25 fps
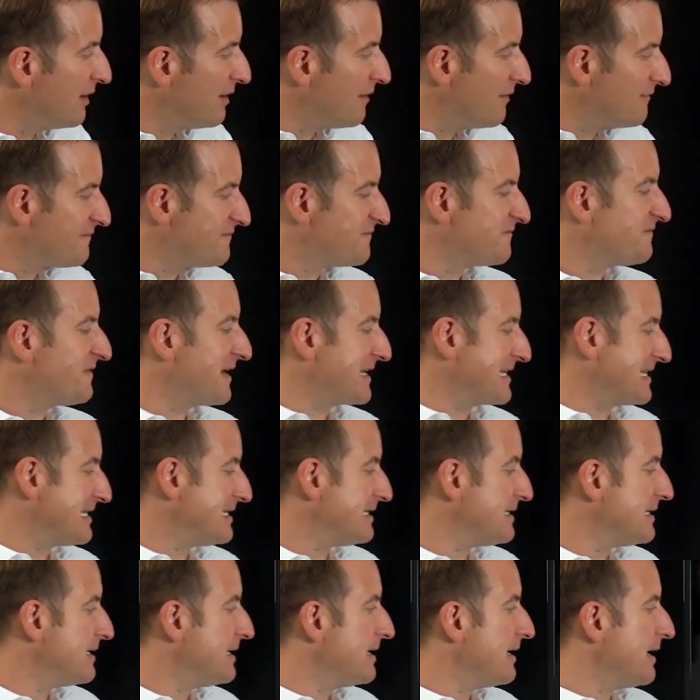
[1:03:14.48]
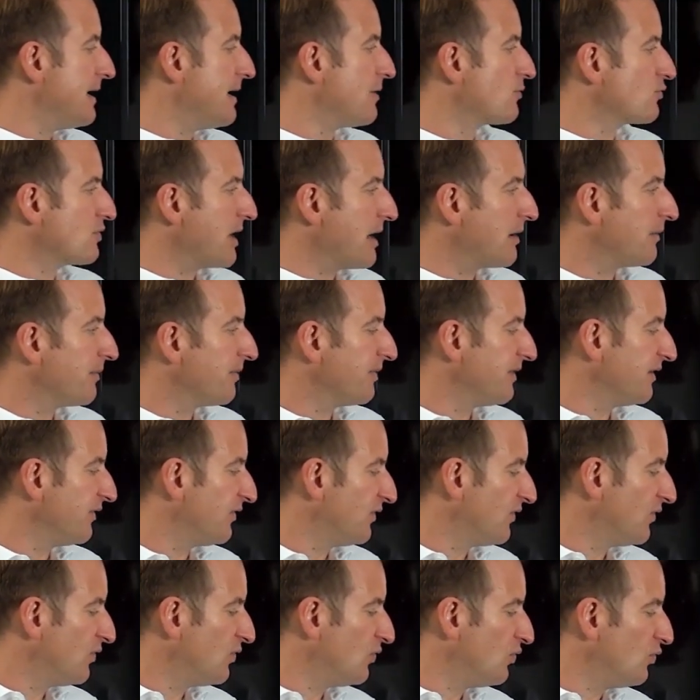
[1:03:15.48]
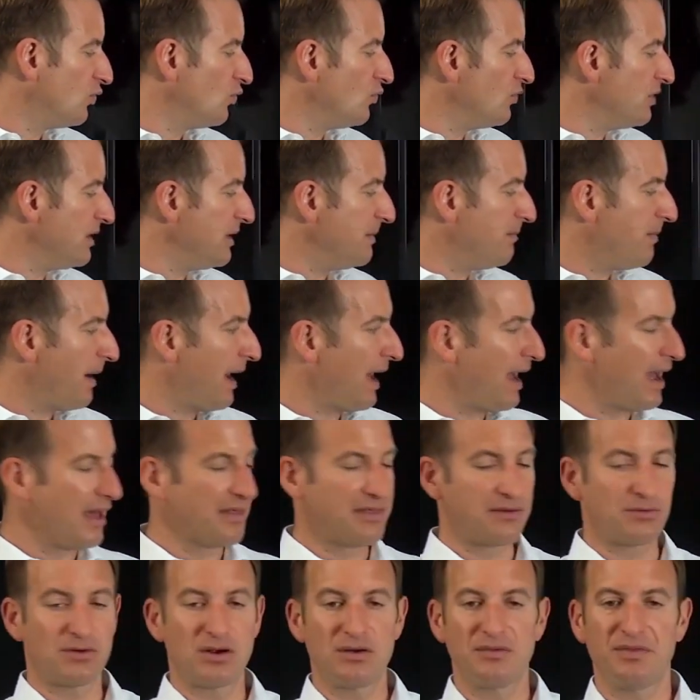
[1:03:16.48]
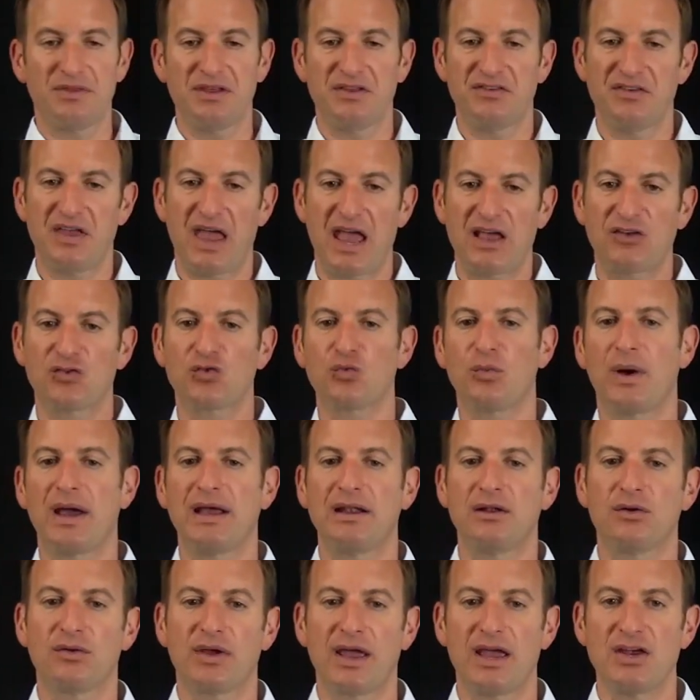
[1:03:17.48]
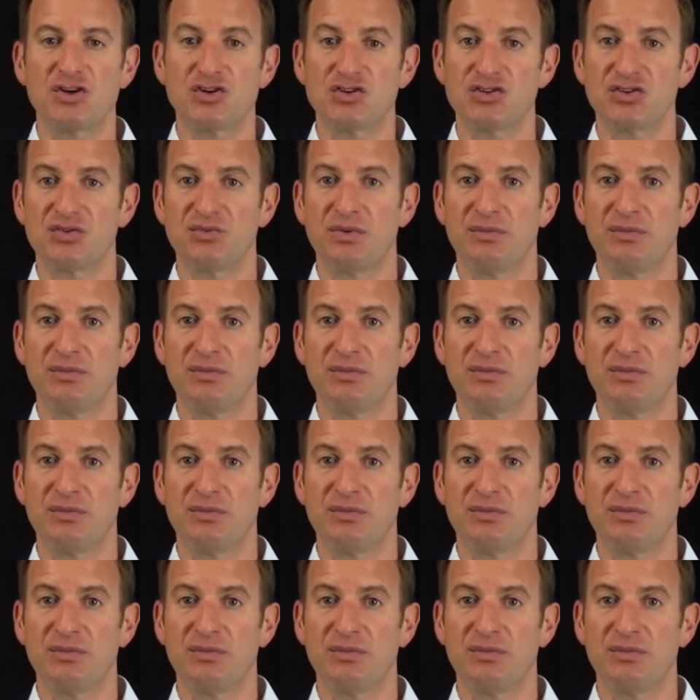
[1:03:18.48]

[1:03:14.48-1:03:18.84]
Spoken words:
funnel around this 2D path, around these XY locations.